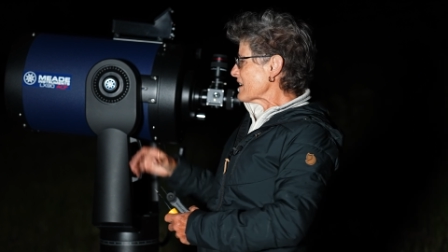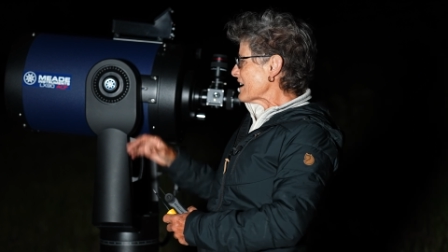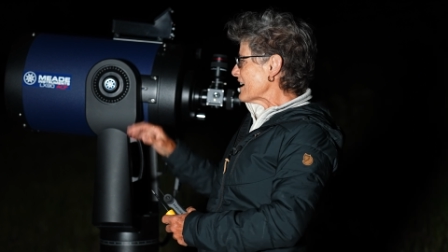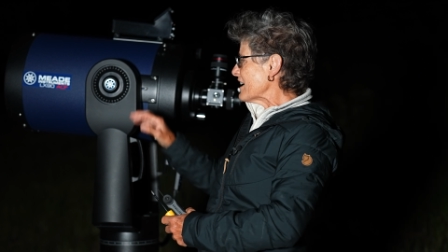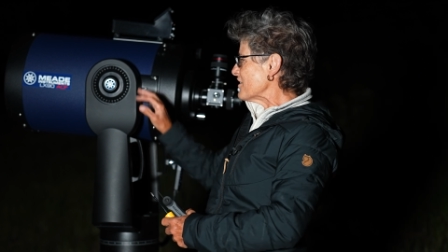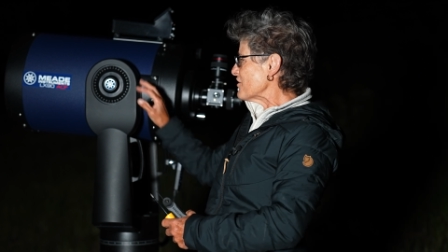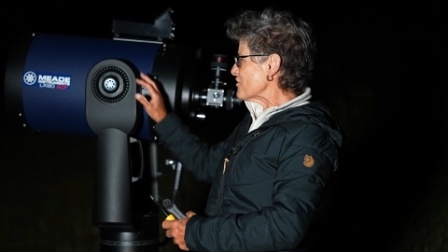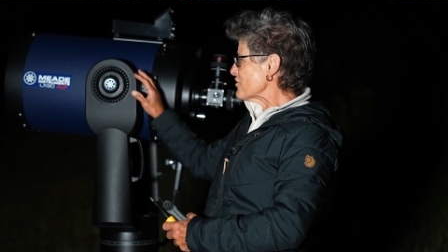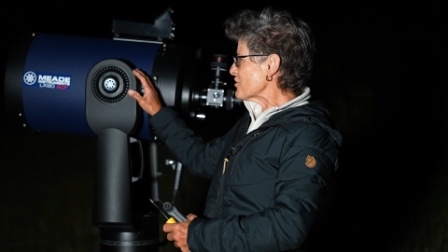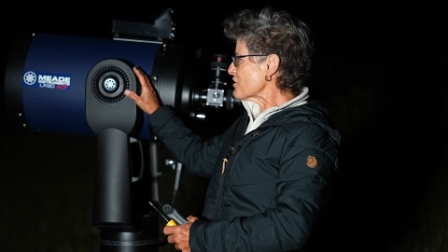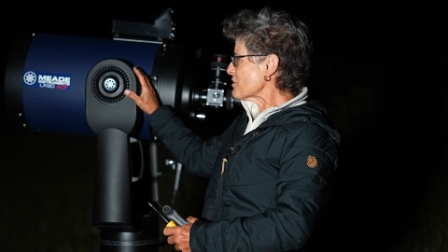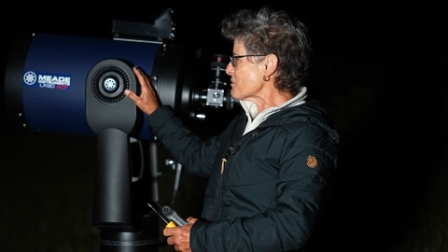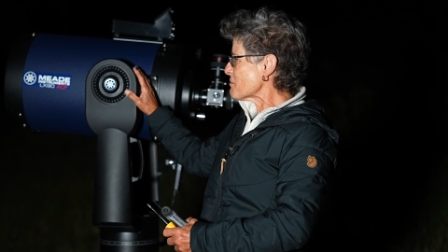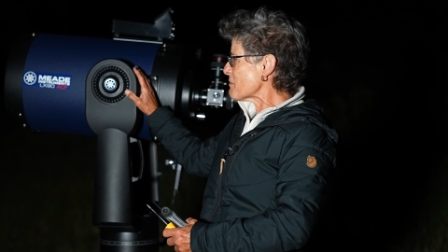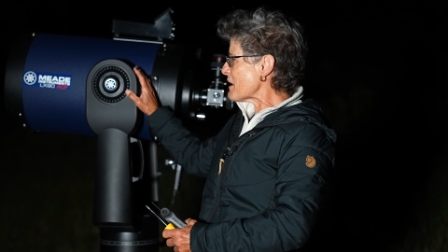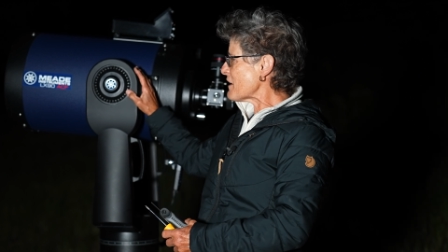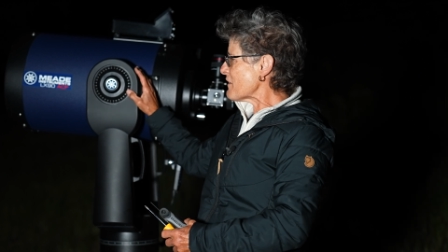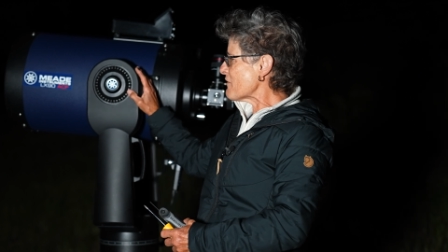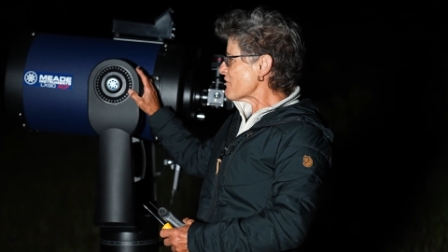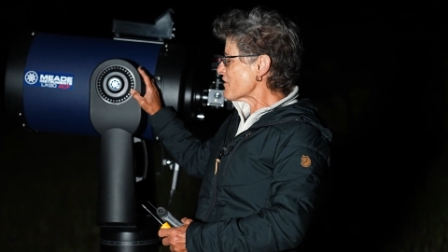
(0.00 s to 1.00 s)
and just
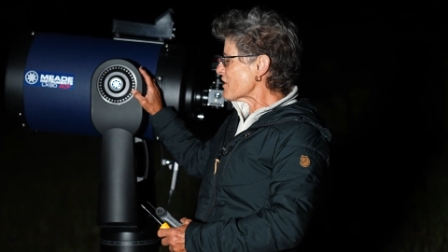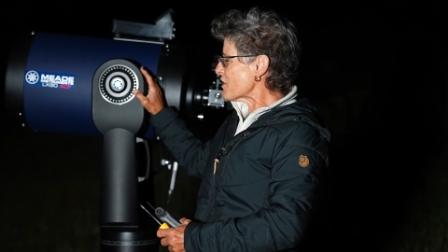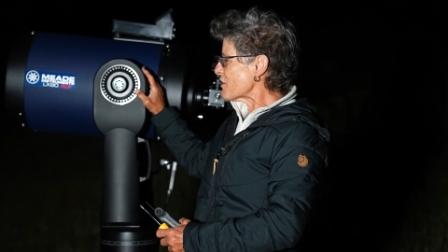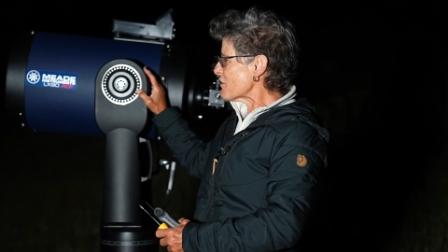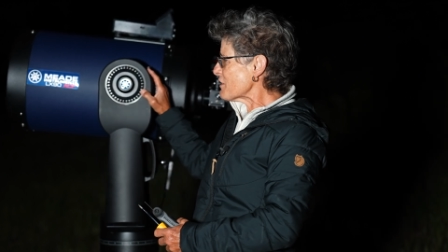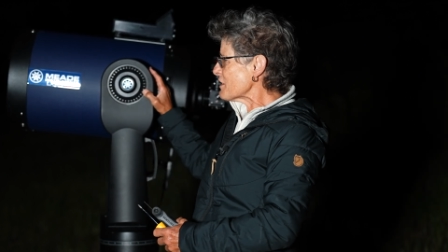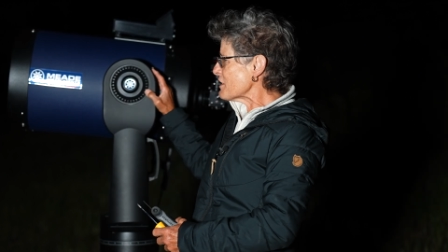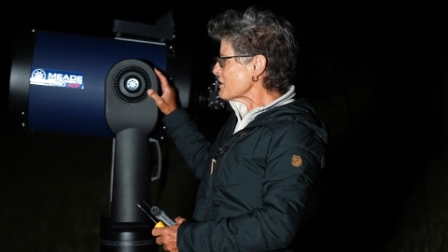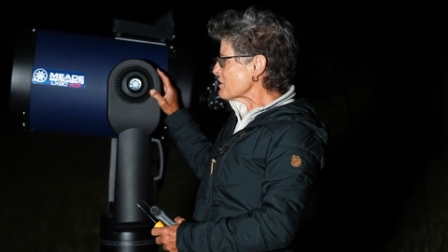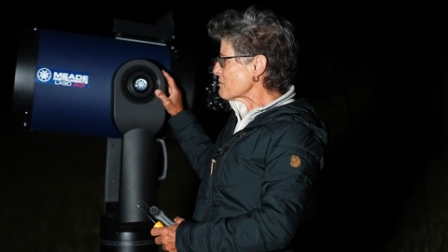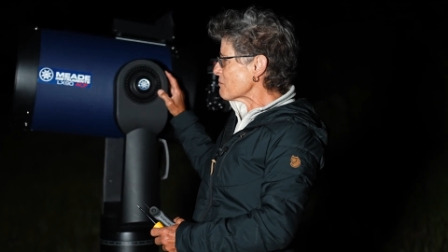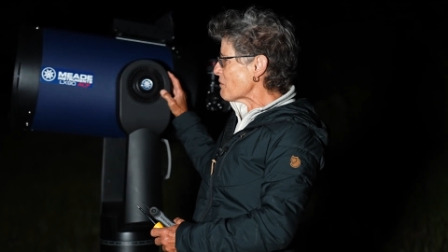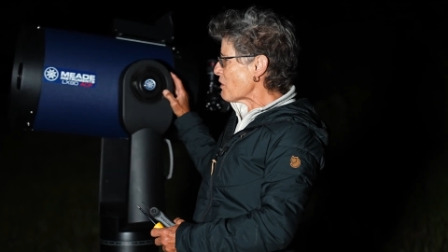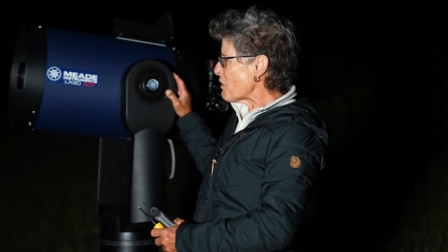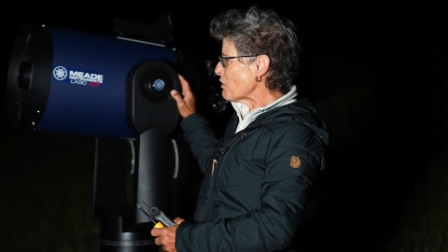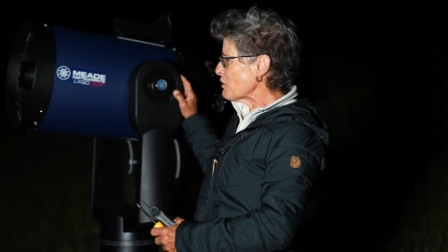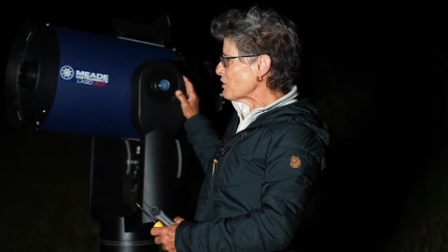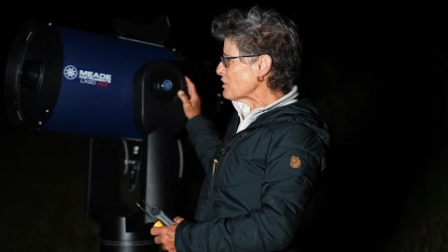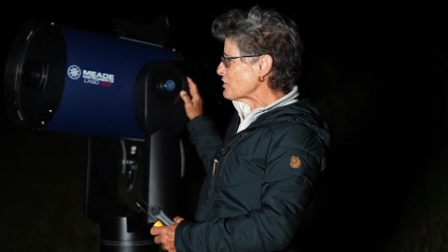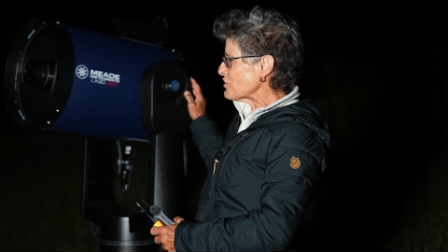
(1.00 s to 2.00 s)
make very
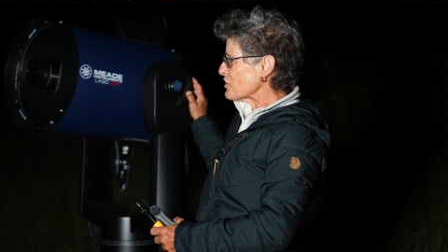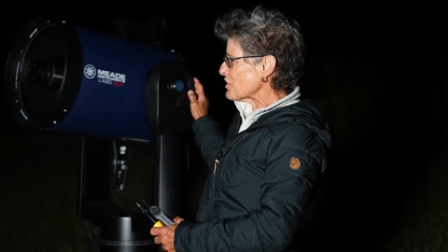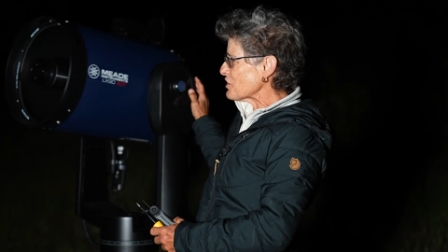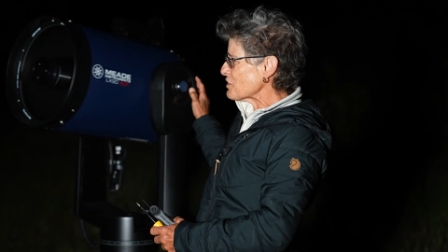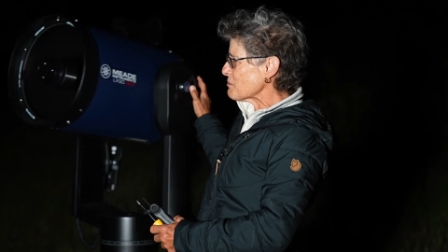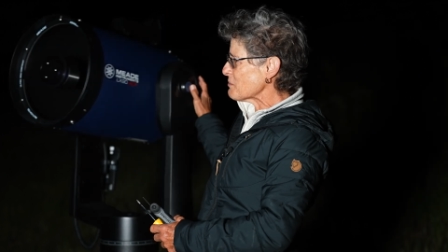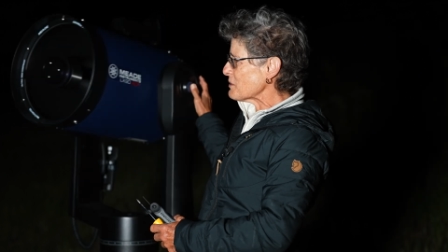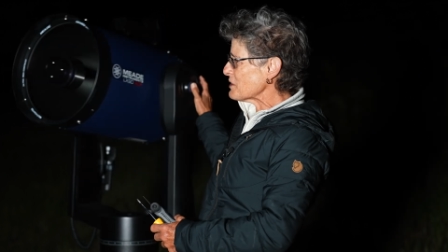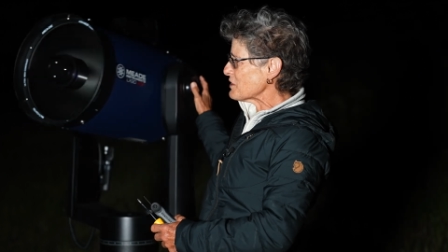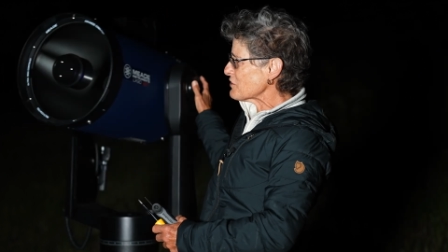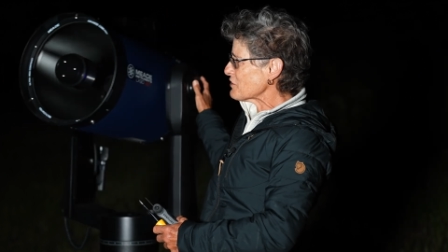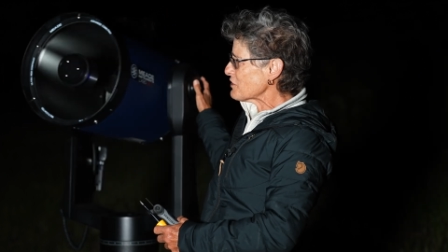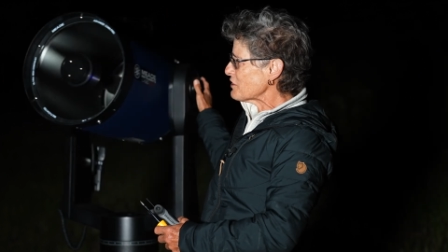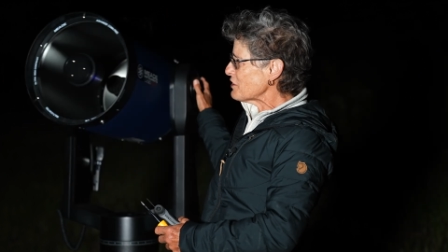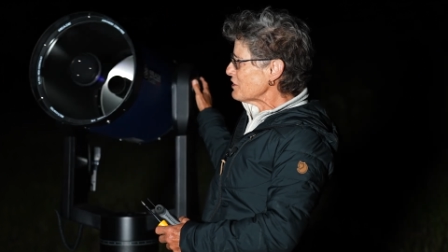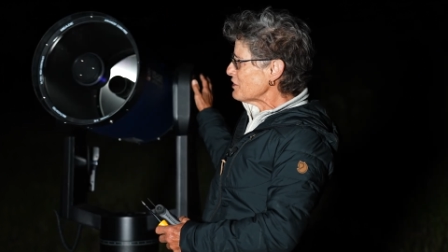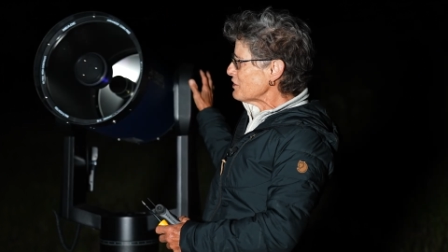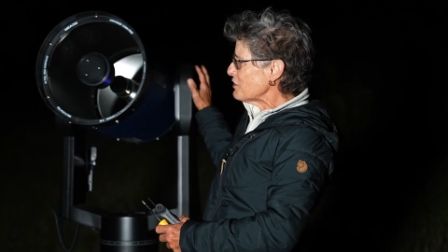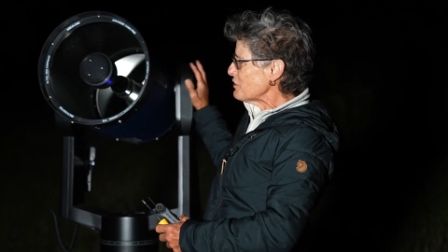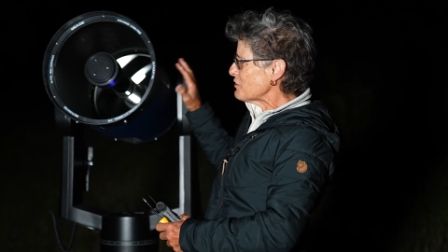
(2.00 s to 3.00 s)
small adjustments
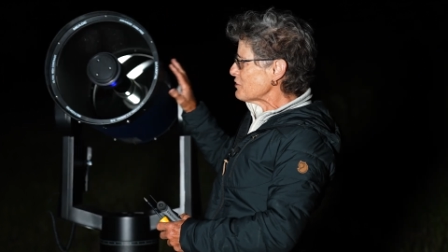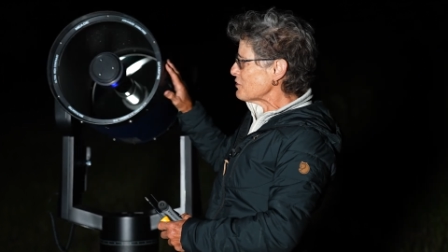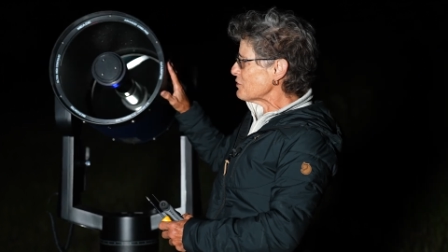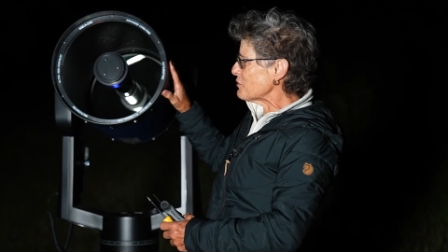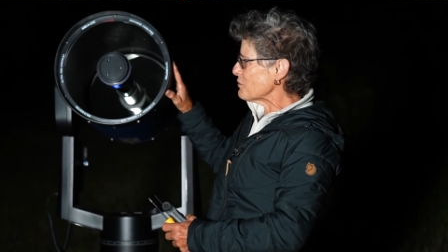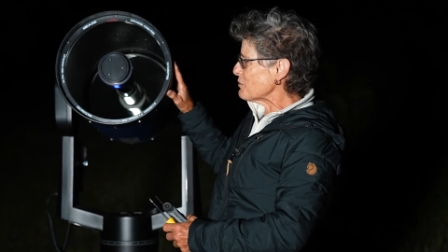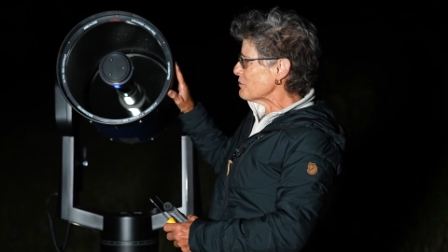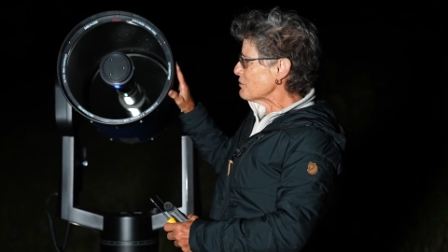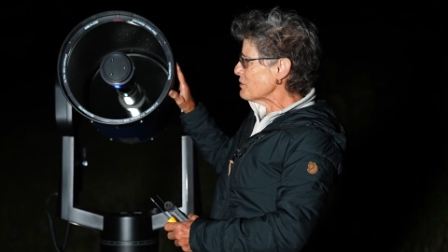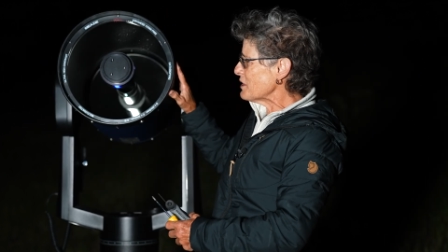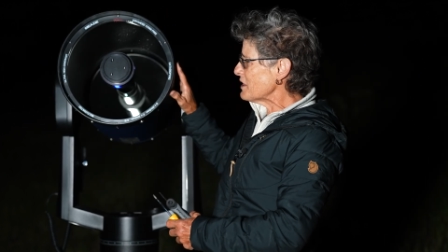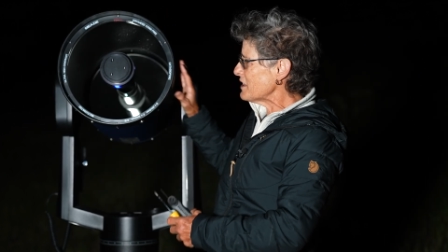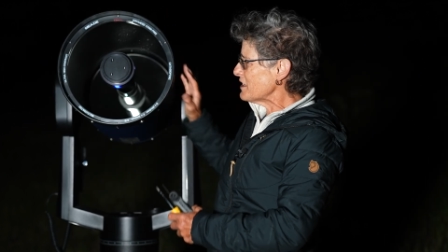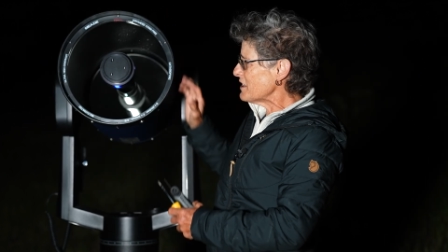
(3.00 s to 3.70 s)
to